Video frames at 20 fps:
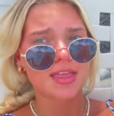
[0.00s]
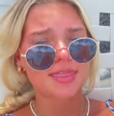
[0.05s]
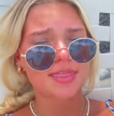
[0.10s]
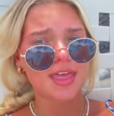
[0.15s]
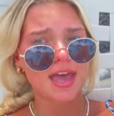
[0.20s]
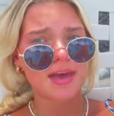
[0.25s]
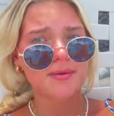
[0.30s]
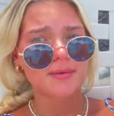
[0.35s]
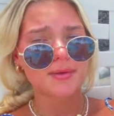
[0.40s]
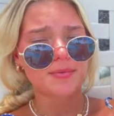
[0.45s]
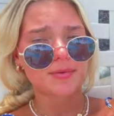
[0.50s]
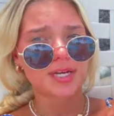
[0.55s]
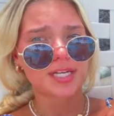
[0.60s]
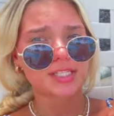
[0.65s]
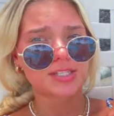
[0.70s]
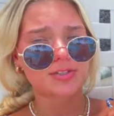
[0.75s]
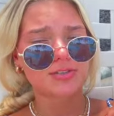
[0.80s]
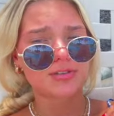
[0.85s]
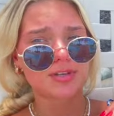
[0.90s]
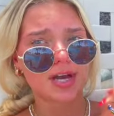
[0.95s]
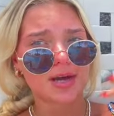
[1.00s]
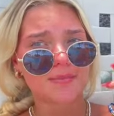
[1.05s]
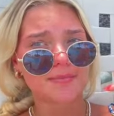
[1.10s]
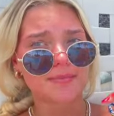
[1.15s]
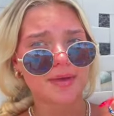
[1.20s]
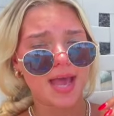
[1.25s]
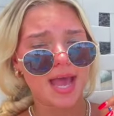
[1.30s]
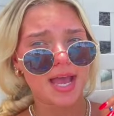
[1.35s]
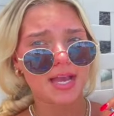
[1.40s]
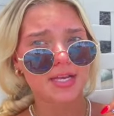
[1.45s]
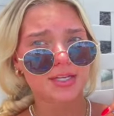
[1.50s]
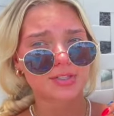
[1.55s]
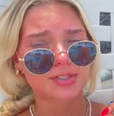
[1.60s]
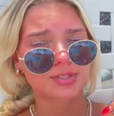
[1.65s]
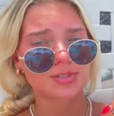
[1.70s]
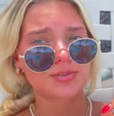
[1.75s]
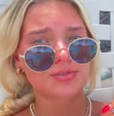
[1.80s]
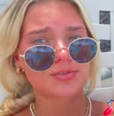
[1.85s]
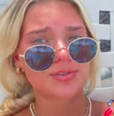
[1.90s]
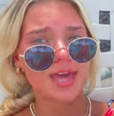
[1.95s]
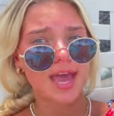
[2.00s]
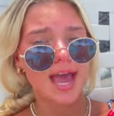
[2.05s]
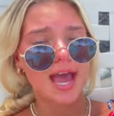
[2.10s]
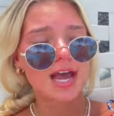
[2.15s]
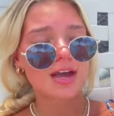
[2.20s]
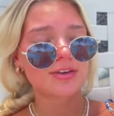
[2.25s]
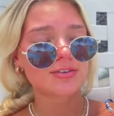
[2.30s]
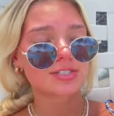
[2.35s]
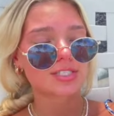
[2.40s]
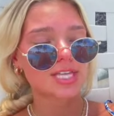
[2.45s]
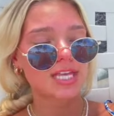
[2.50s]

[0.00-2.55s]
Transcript: that we wanted to come back to the house